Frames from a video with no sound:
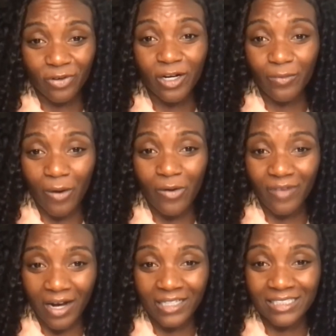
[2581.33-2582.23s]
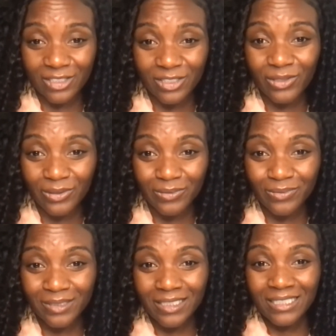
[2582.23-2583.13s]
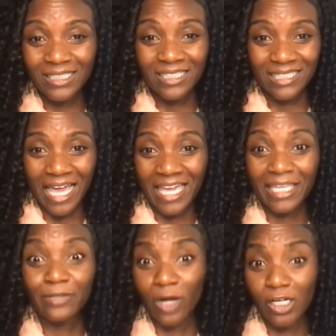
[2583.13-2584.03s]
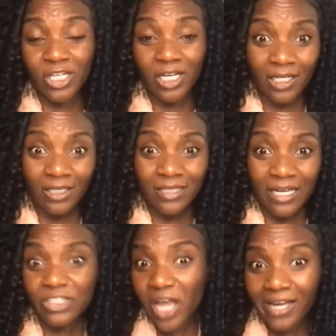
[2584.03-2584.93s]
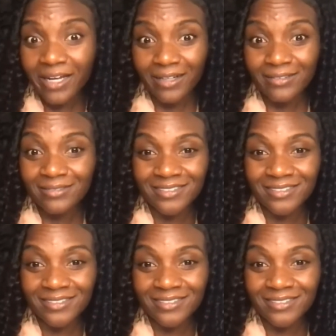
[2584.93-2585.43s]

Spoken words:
coronaviruses too, like in Russia and China,